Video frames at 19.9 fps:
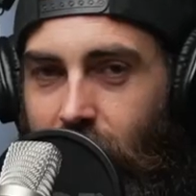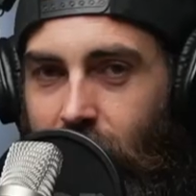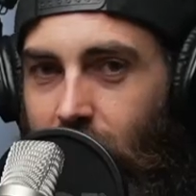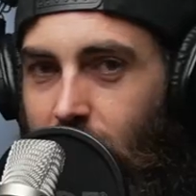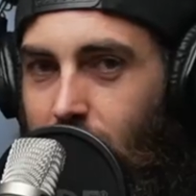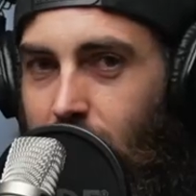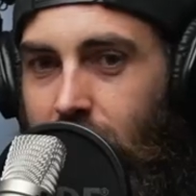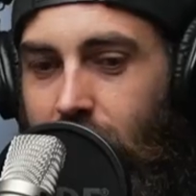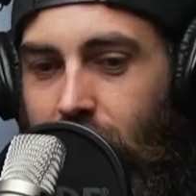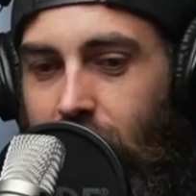I
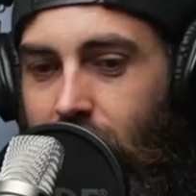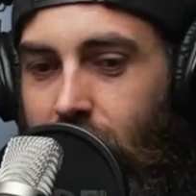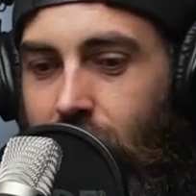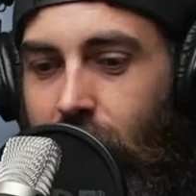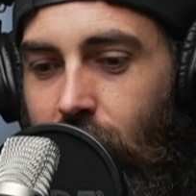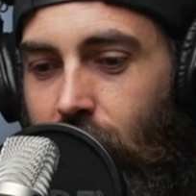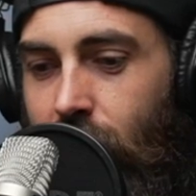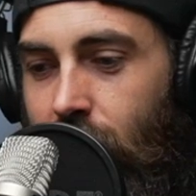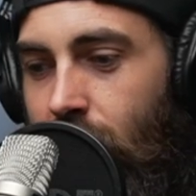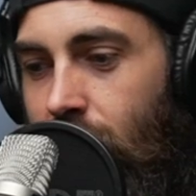
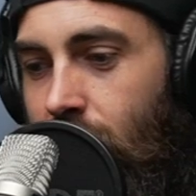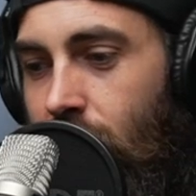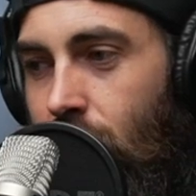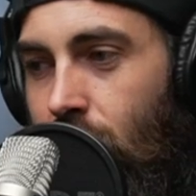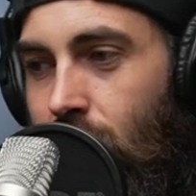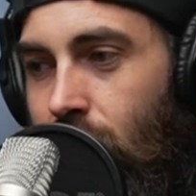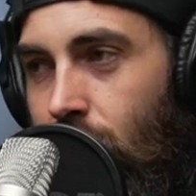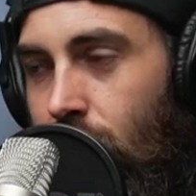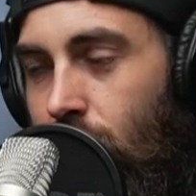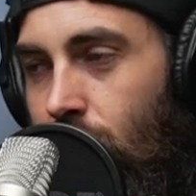mean,
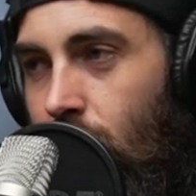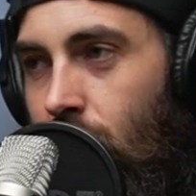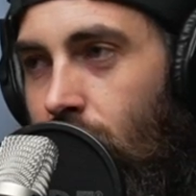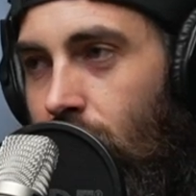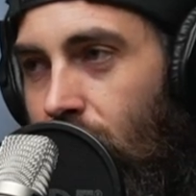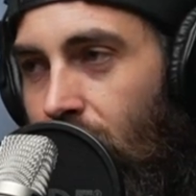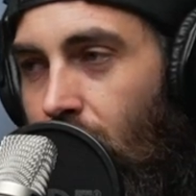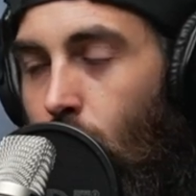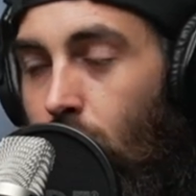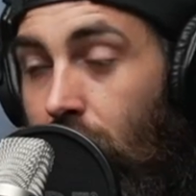you don't
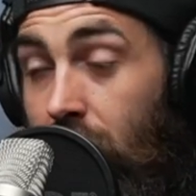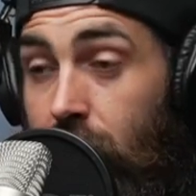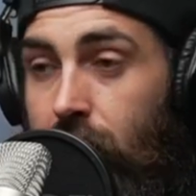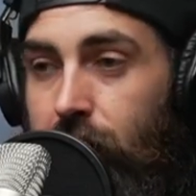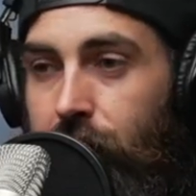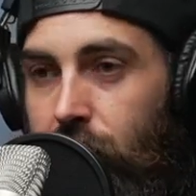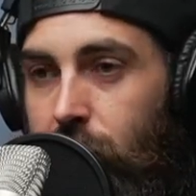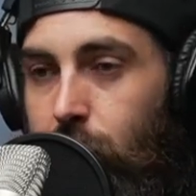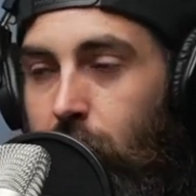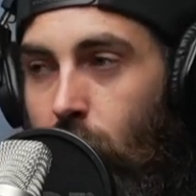want it to
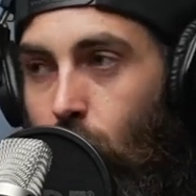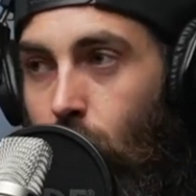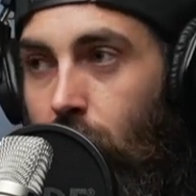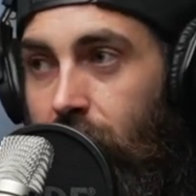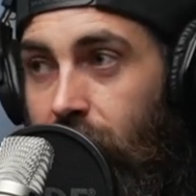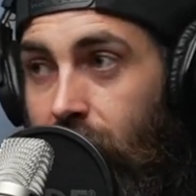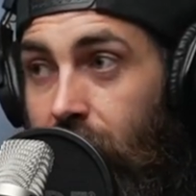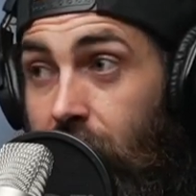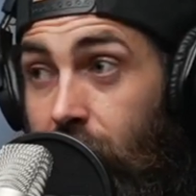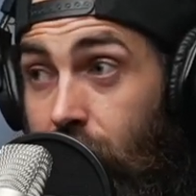just be one
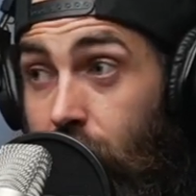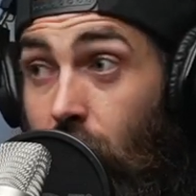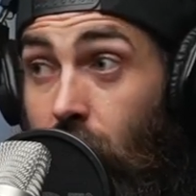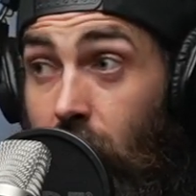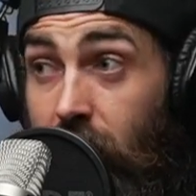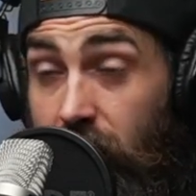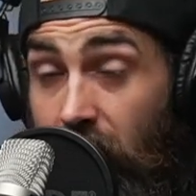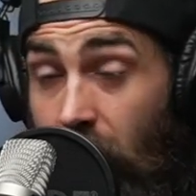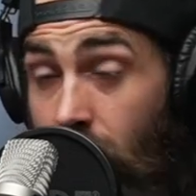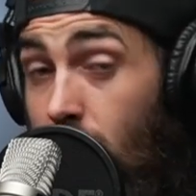fixed shot
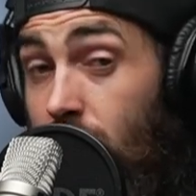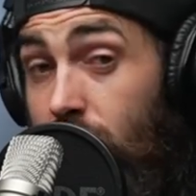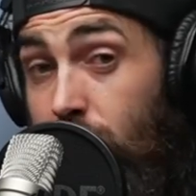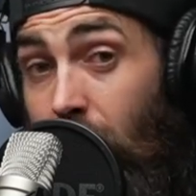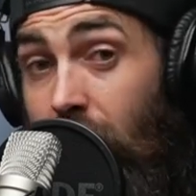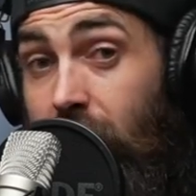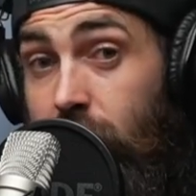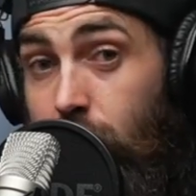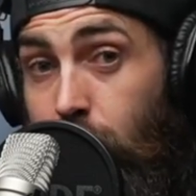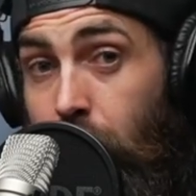because that goes
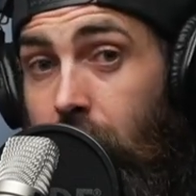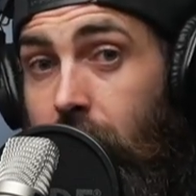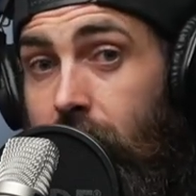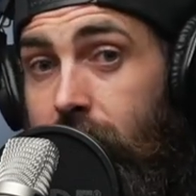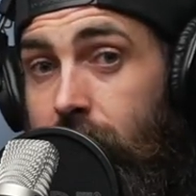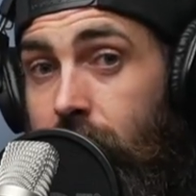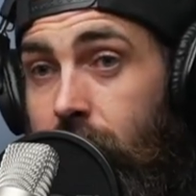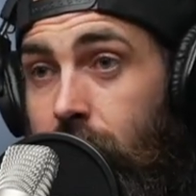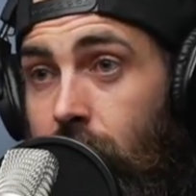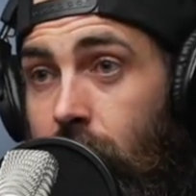back to
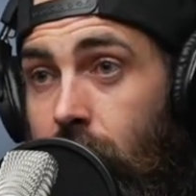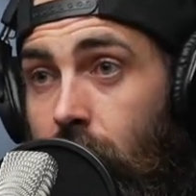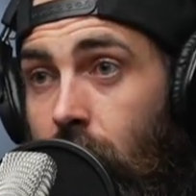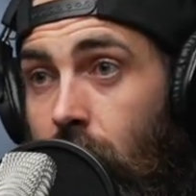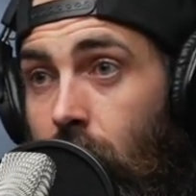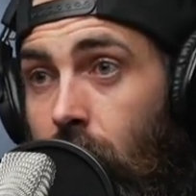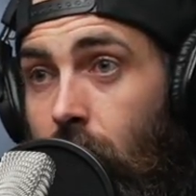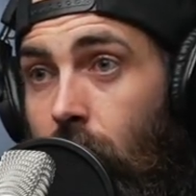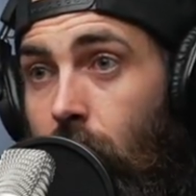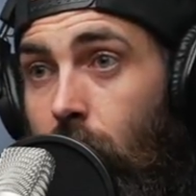pacing.
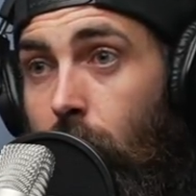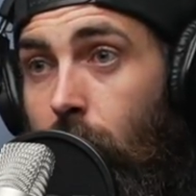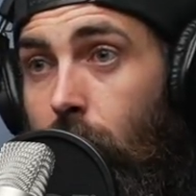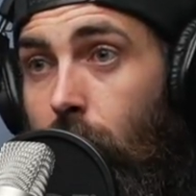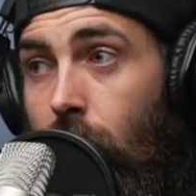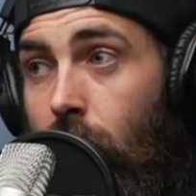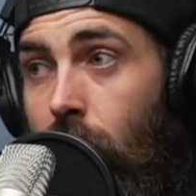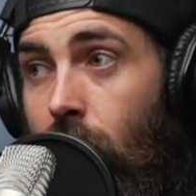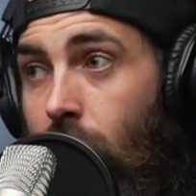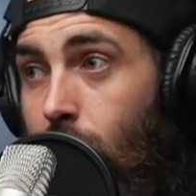
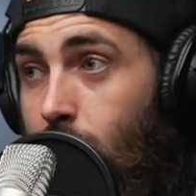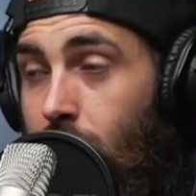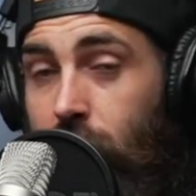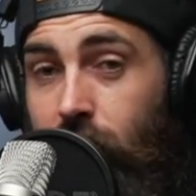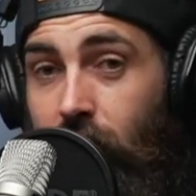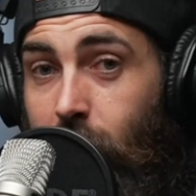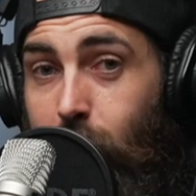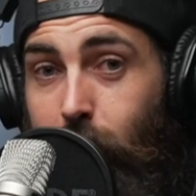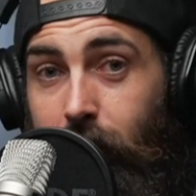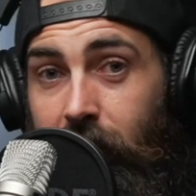I'm not
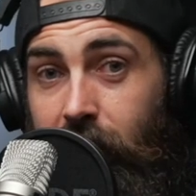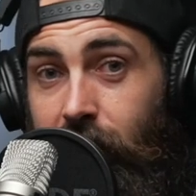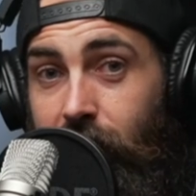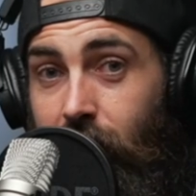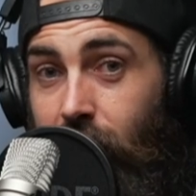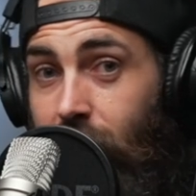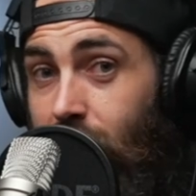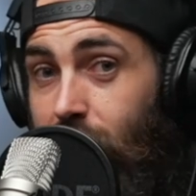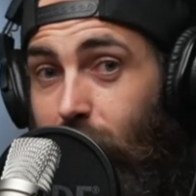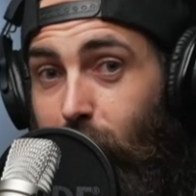trying to preach
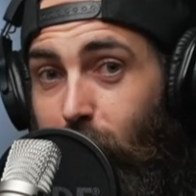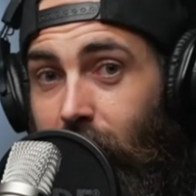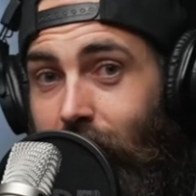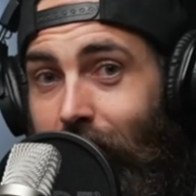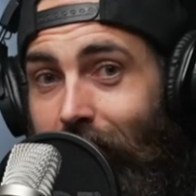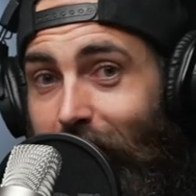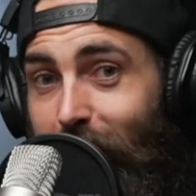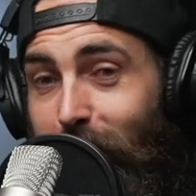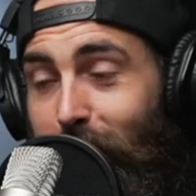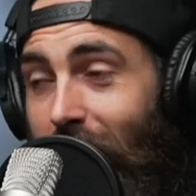to you, do what you
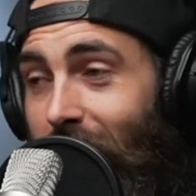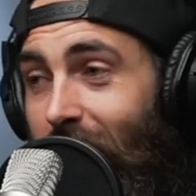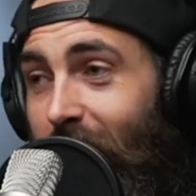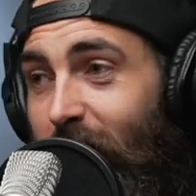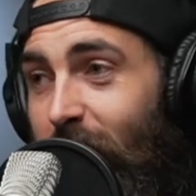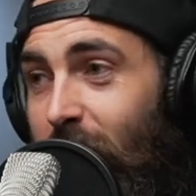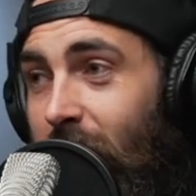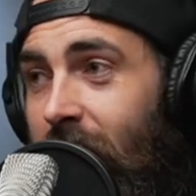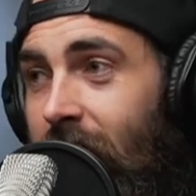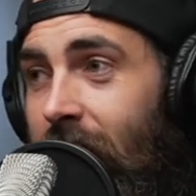like. But
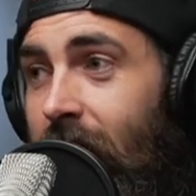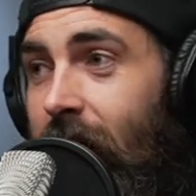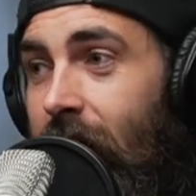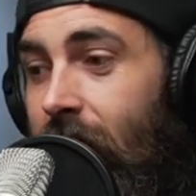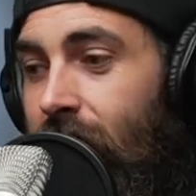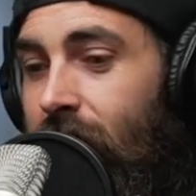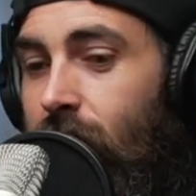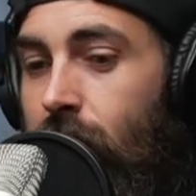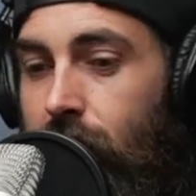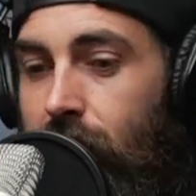
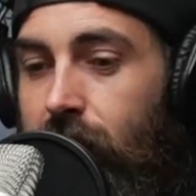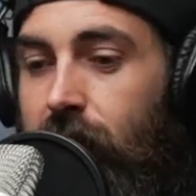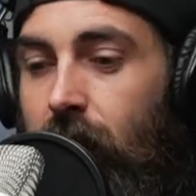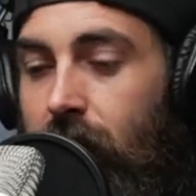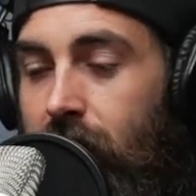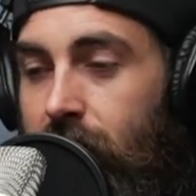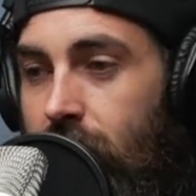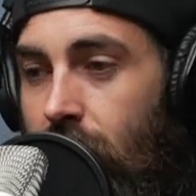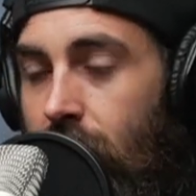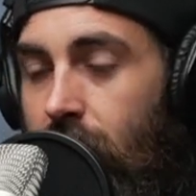if you're
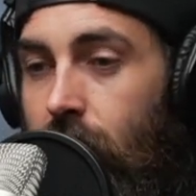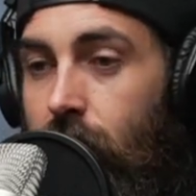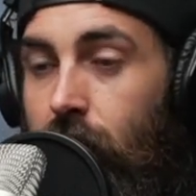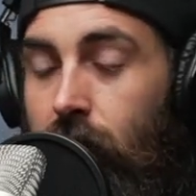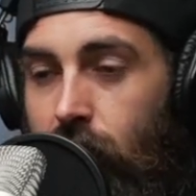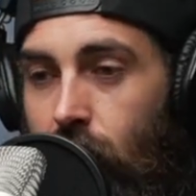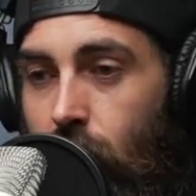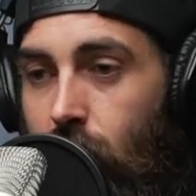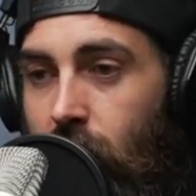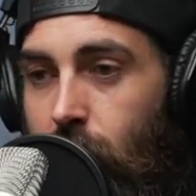just sat there and you're
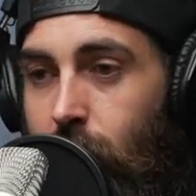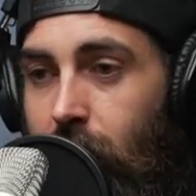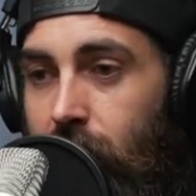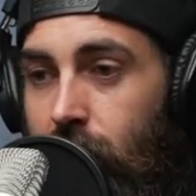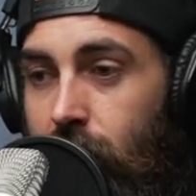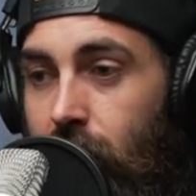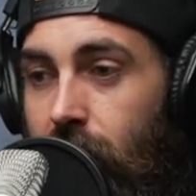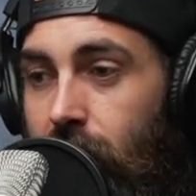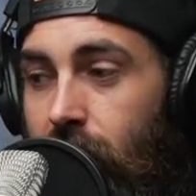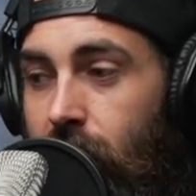talking about
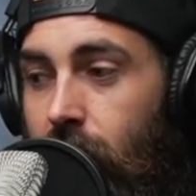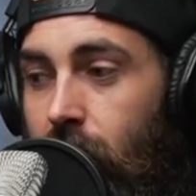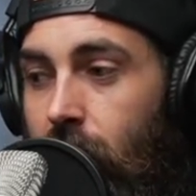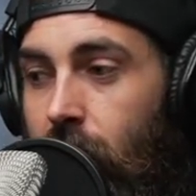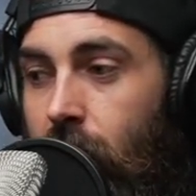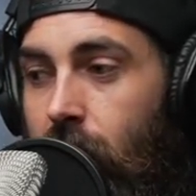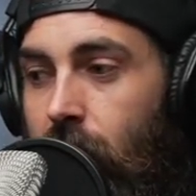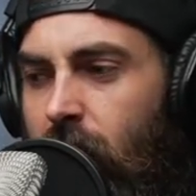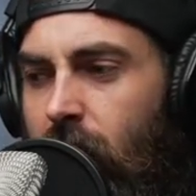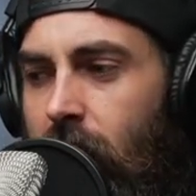stuff,
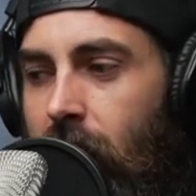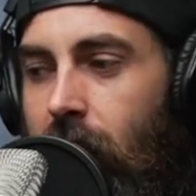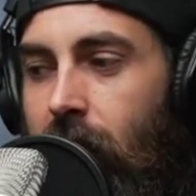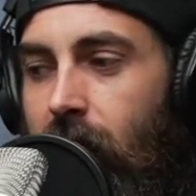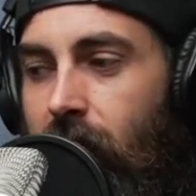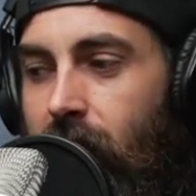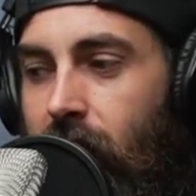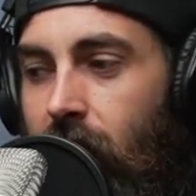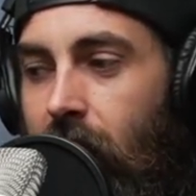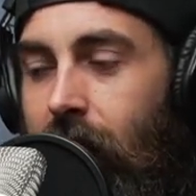
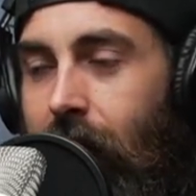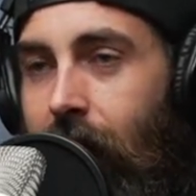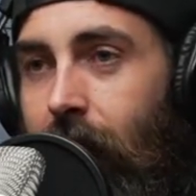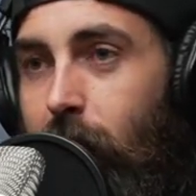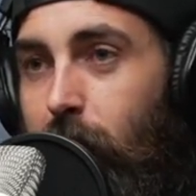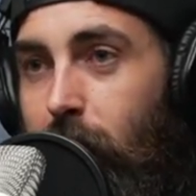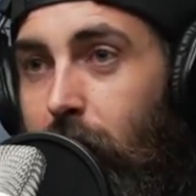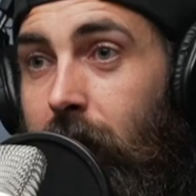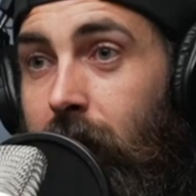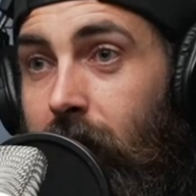it
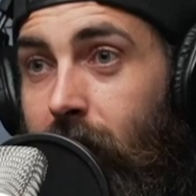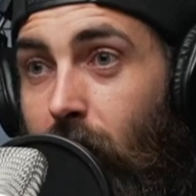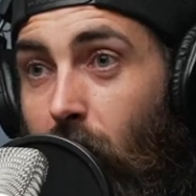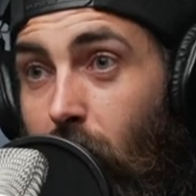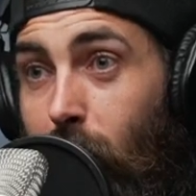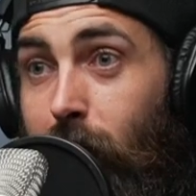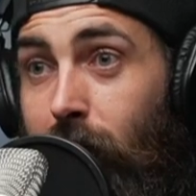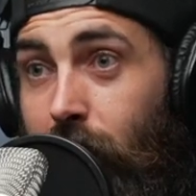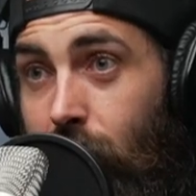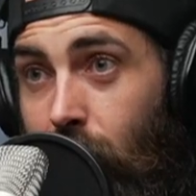can become